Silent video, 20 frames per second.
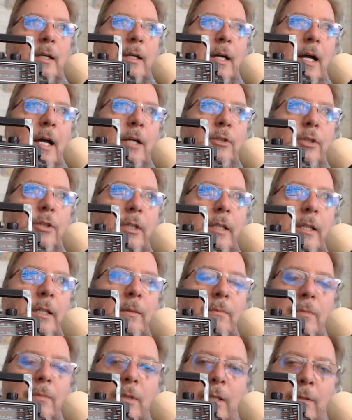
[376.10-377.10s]

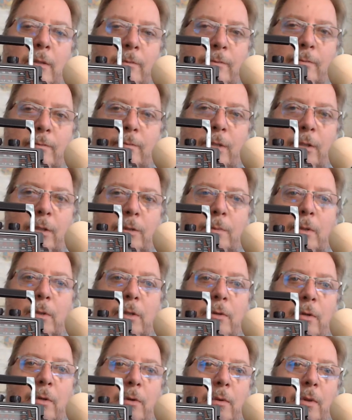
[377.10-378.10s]
actually, you know, use
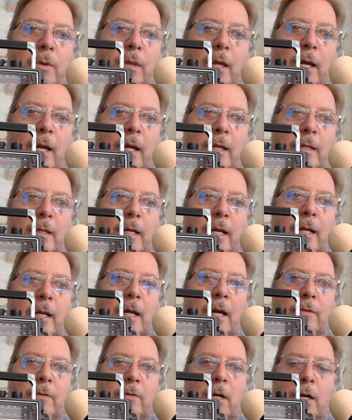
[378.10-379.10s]
Bluetooth and, and
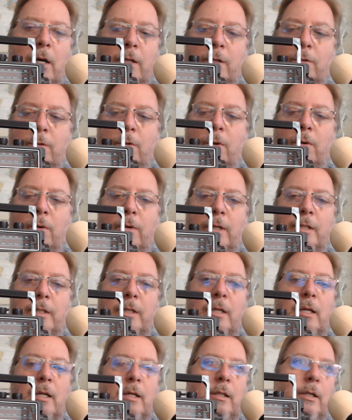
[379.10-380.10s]
have audio through it.
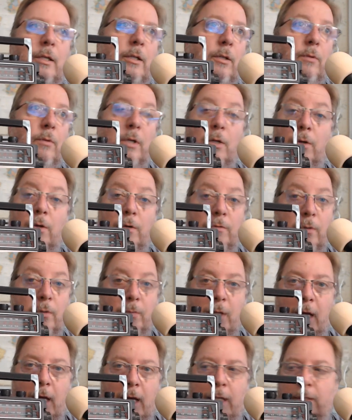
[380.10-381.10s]
You can record from
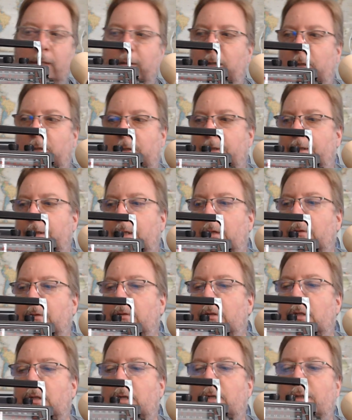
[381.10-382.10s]
that also.
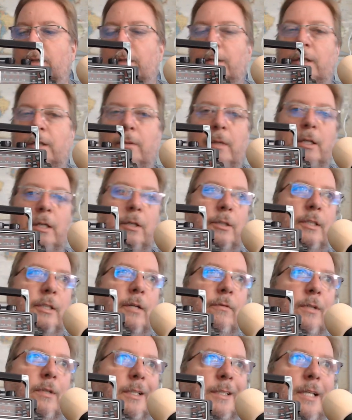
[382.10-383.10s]
So you can make
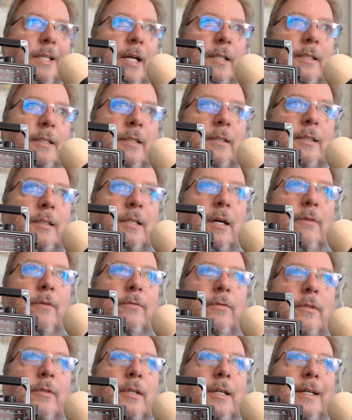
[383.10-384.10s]
yourself cassettes and
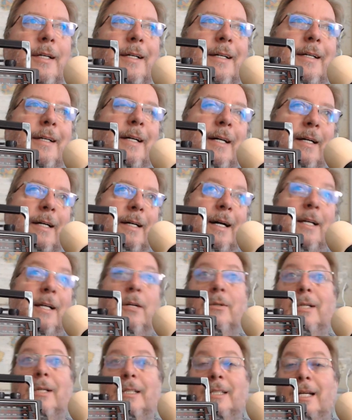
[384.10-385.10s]
stuff. Uh, I
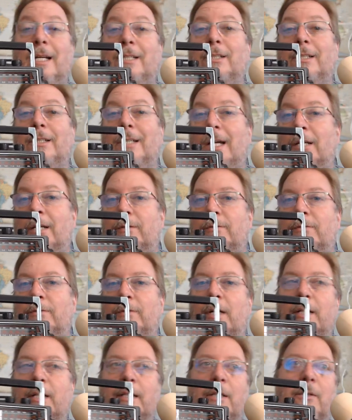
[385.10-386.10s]
know cassettes are kind of
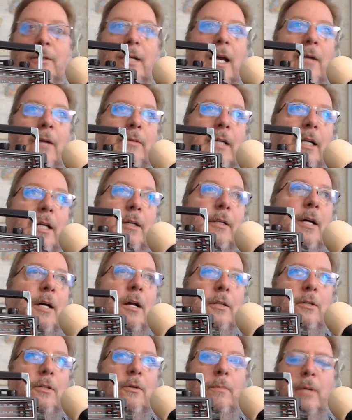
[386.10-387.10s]
a little outdated,
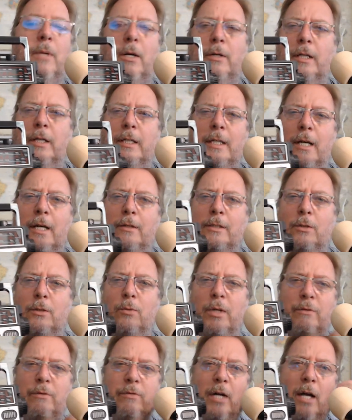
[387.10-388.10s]
although apparently there's a
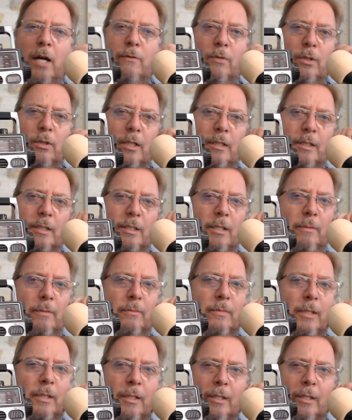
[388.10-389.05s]
revival in some